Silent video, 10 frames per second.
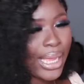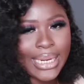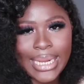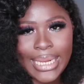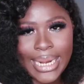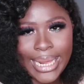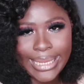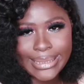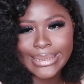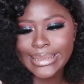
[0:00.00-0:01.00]

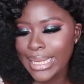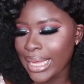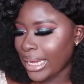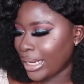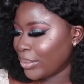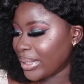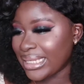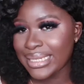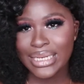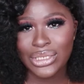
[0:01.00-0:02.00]
analytics.
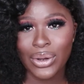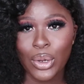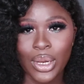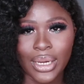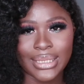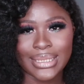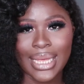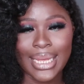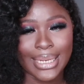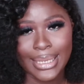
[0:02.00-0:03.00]
Anyways, in Nigeria we call it
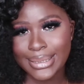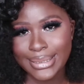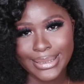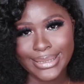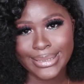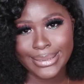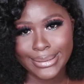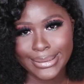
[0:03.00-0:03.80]
analytics.